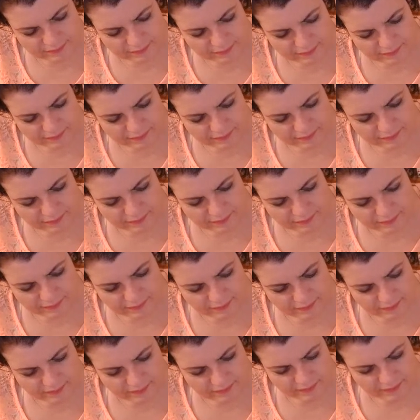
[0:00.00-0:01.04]

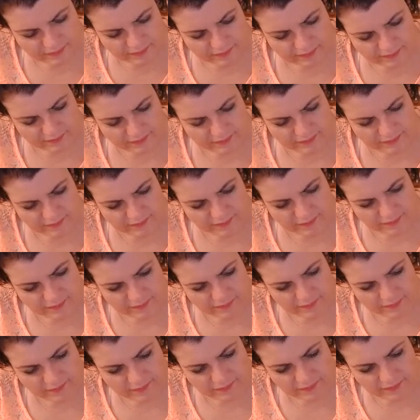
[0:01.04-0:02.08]

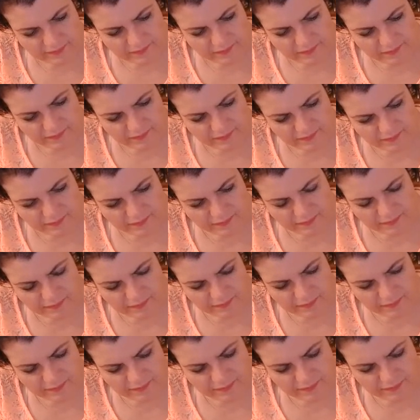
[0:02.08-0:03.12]

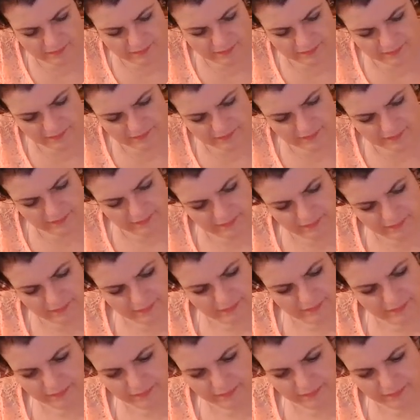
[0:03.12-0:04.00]
(no one is talking)